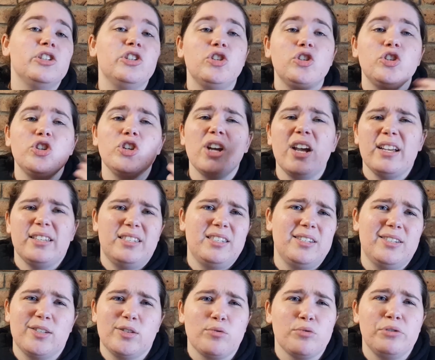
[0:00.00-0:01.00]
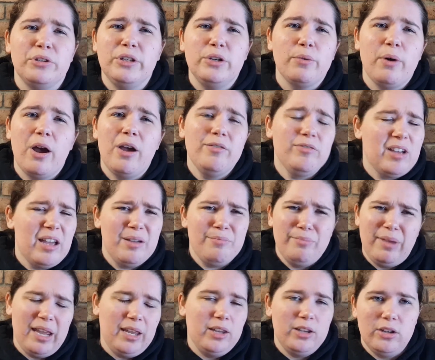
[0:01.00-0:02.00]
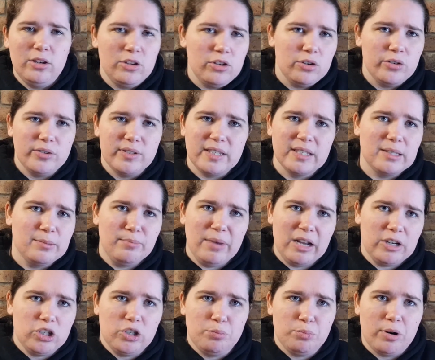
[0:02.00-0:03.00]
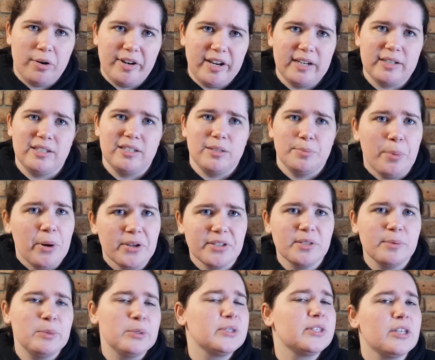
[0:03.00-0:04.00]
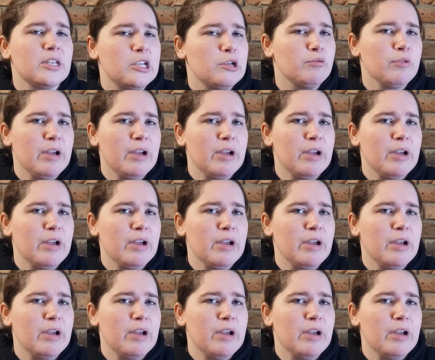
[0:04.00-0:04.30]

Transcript: just to screw you over and make you use as much product as possible so you